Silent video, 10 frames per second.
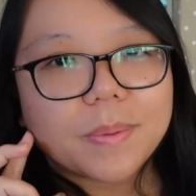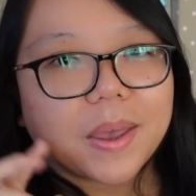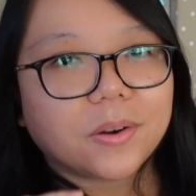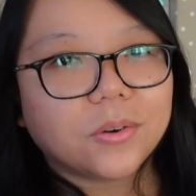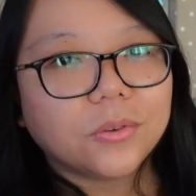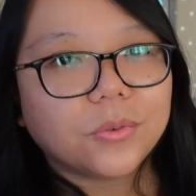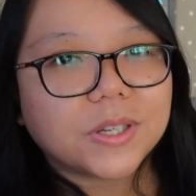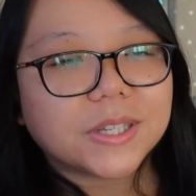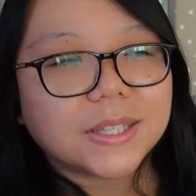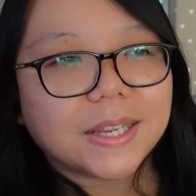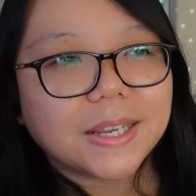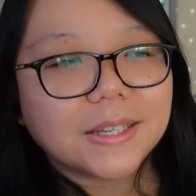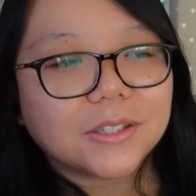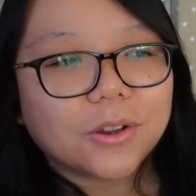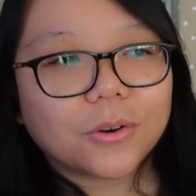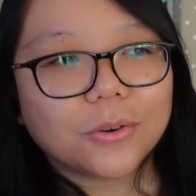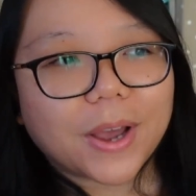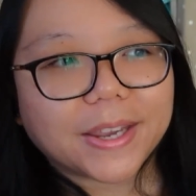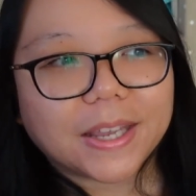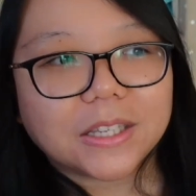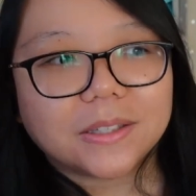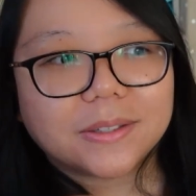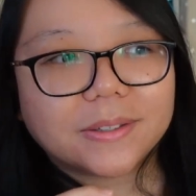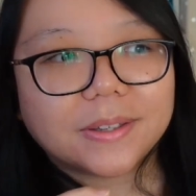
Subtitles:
pattern recently, so I can